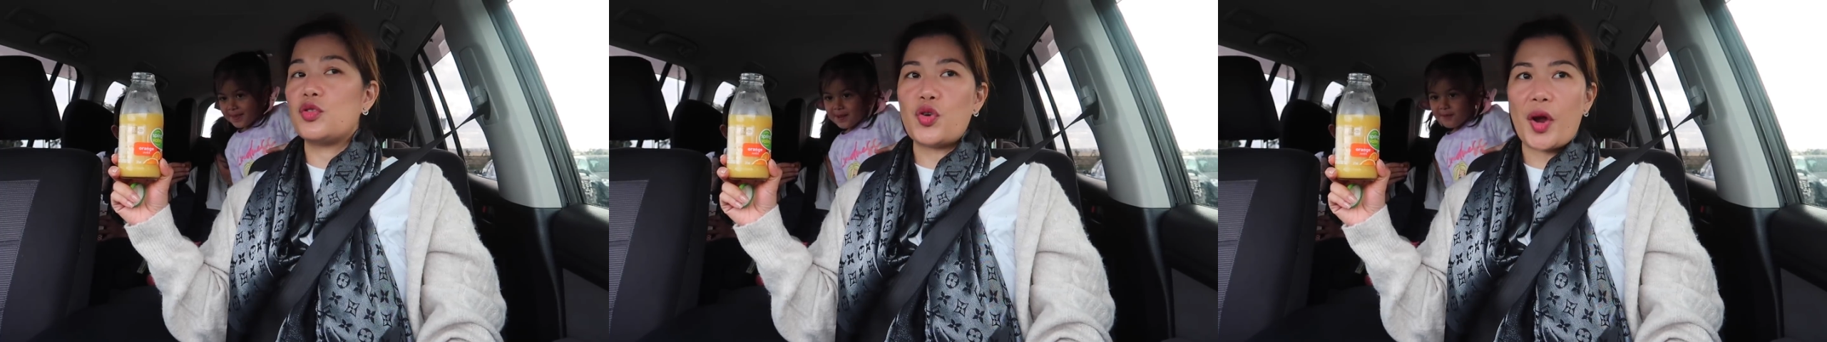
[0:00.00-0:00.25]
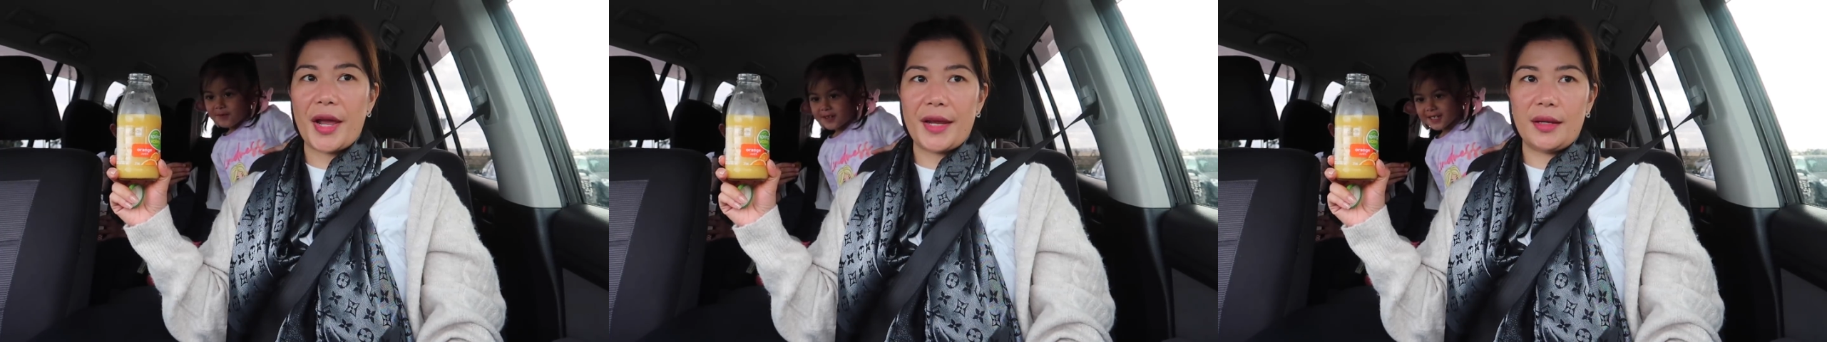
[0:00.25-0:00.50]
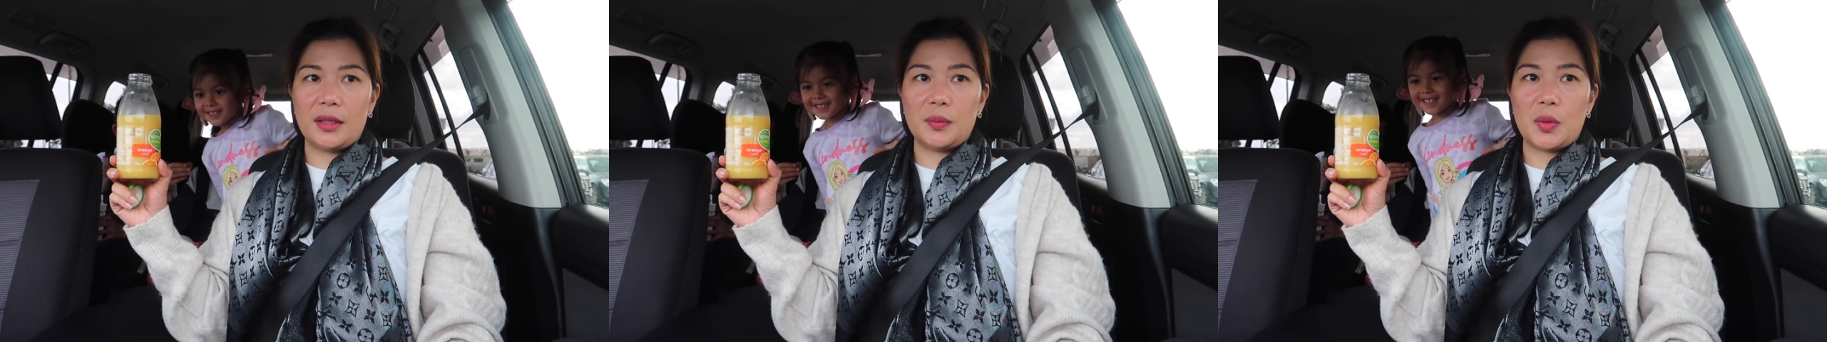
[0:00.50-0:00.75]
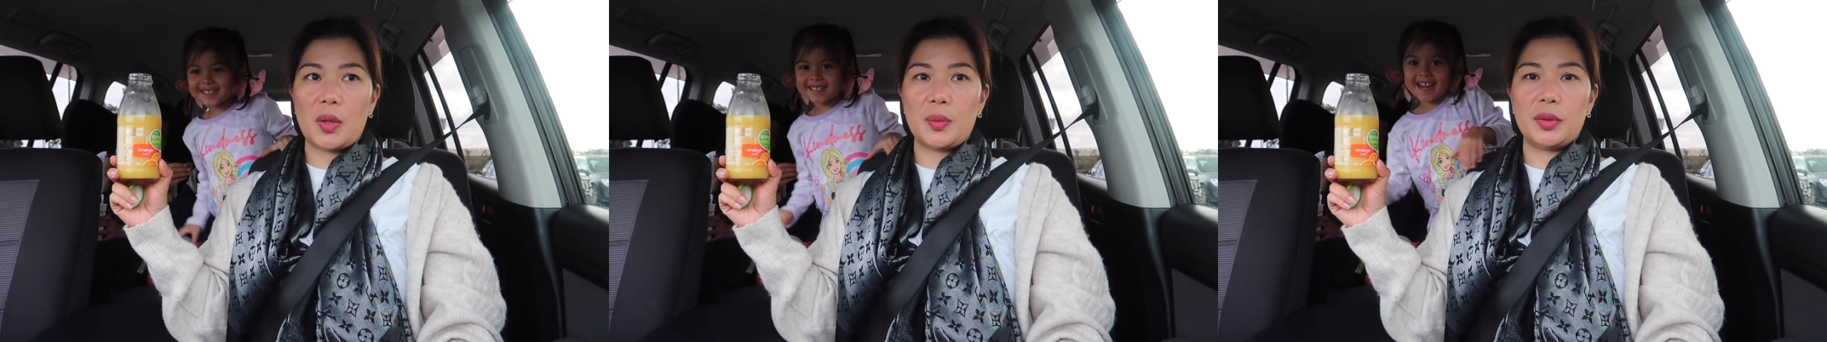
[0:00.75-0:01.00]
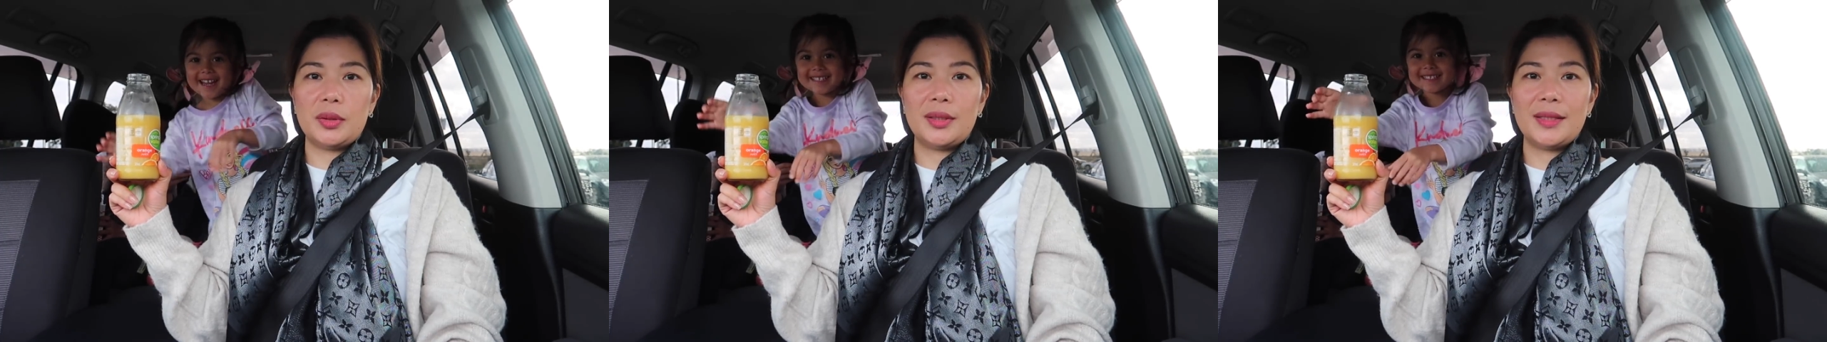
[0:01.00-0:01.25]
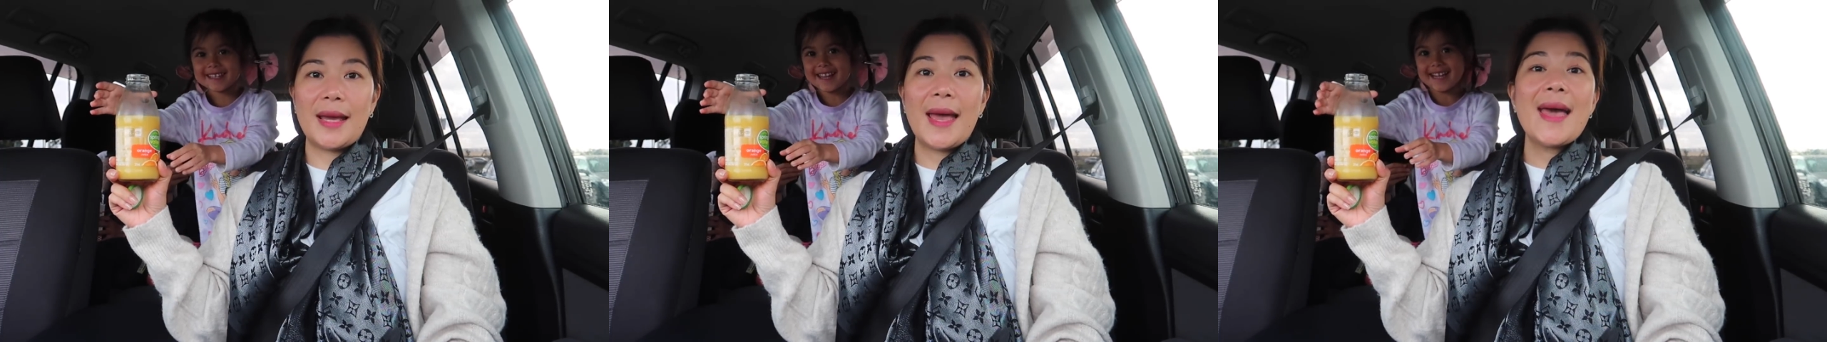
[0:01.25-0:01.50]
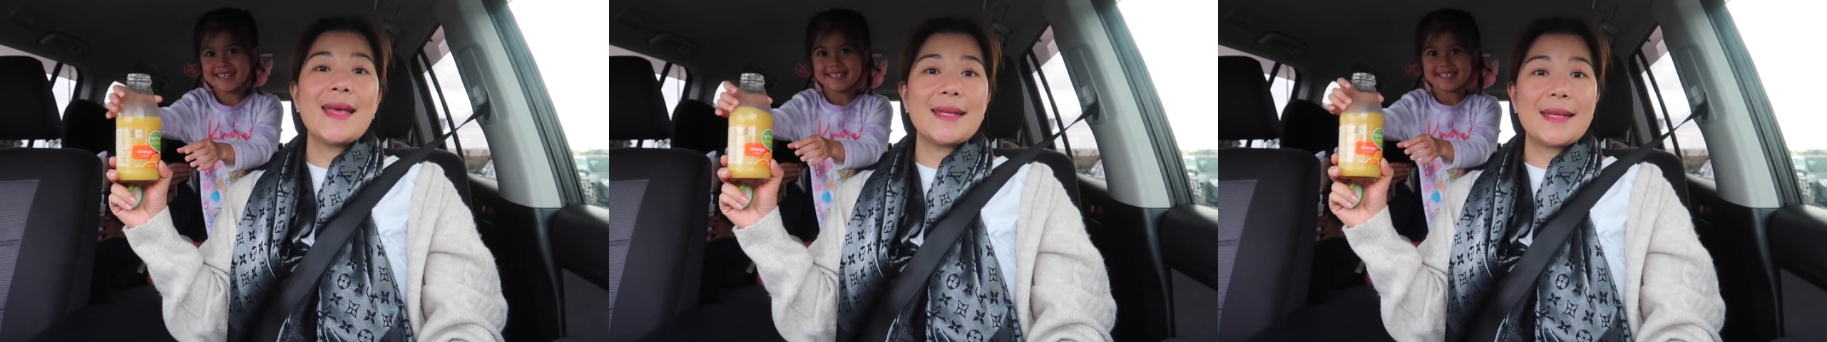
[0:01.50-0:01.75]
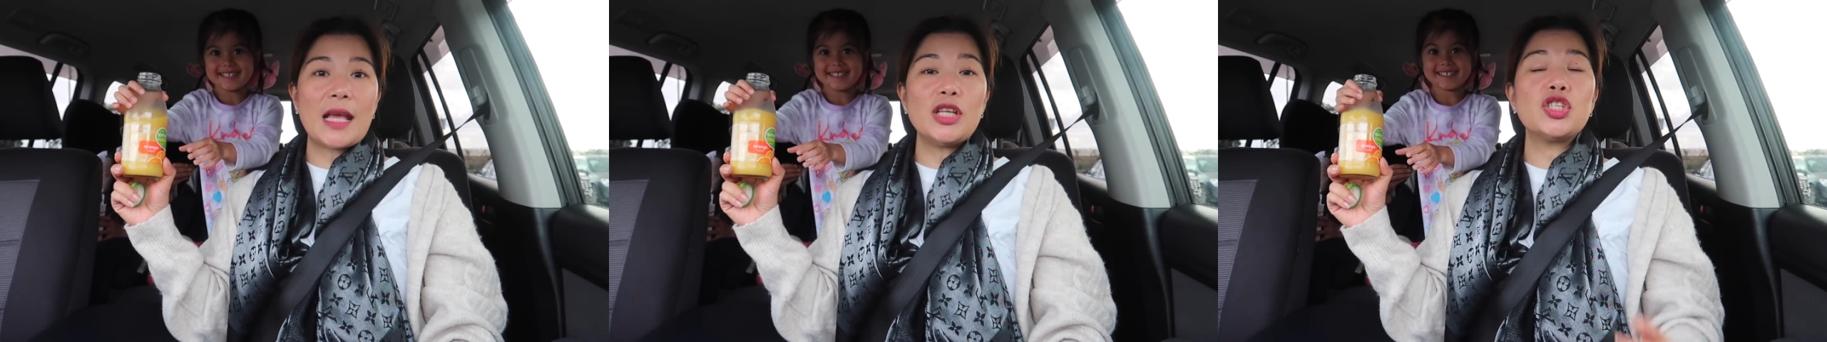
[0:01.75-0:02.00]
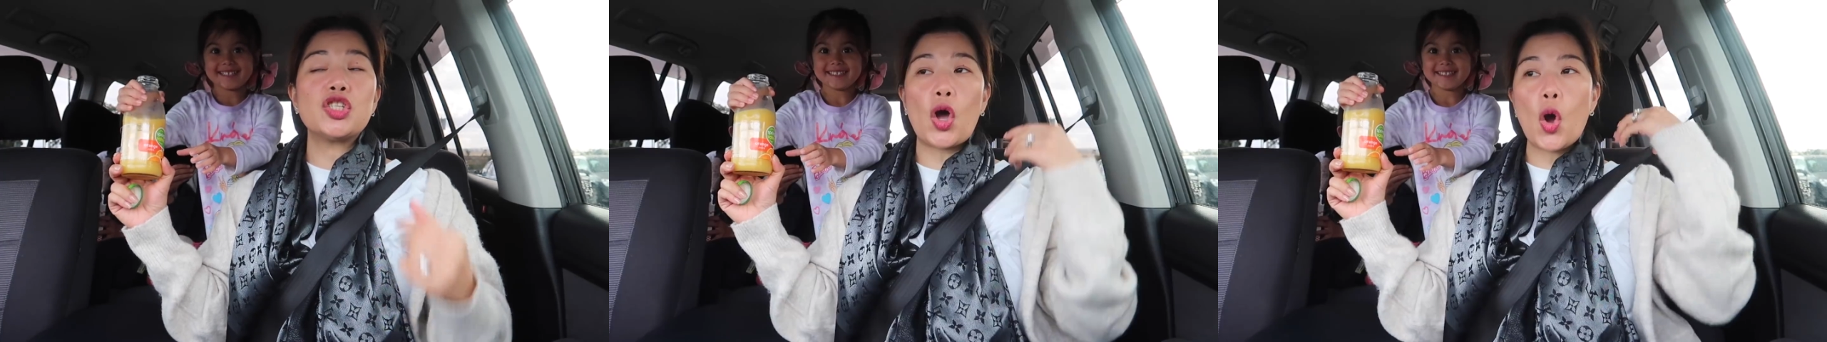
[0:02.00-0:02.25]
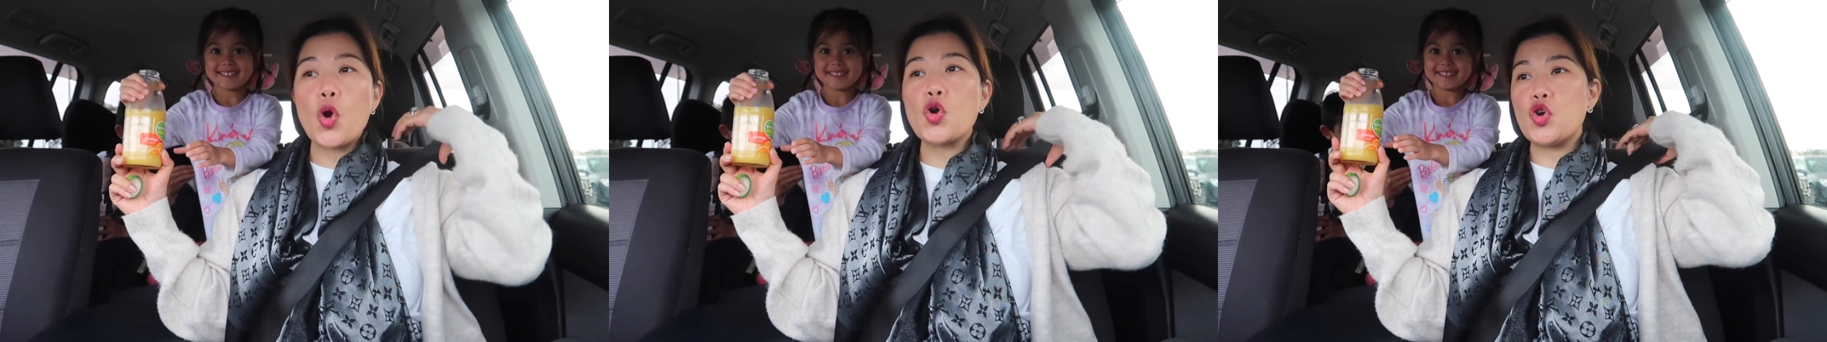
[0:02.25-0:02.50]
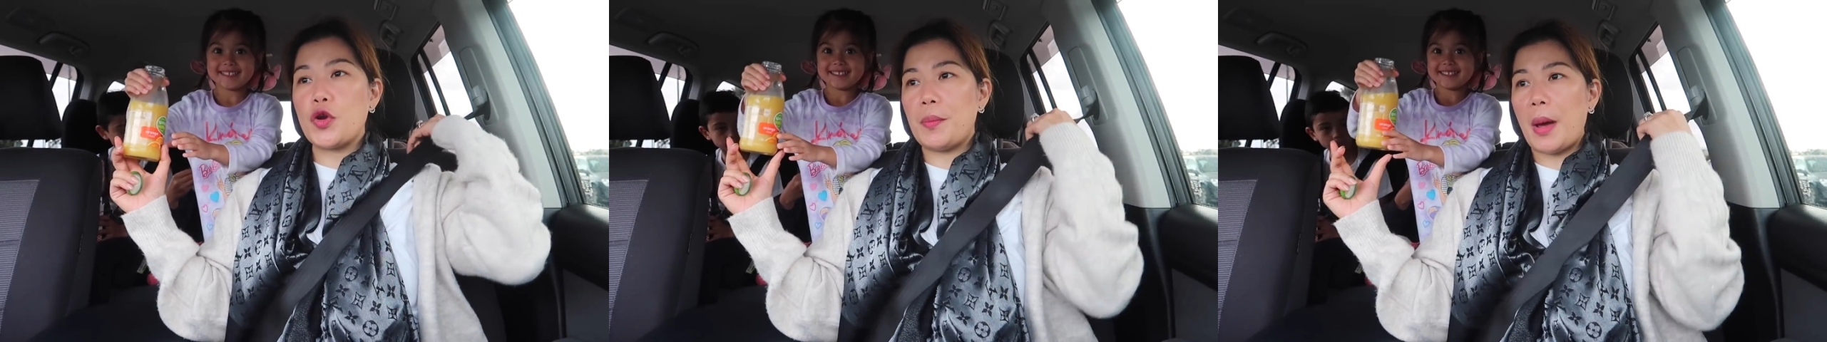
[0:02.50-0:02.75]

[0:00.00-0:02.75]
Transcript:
Speaker 1: Try it, Baba. What does it taste like? Tastes so good,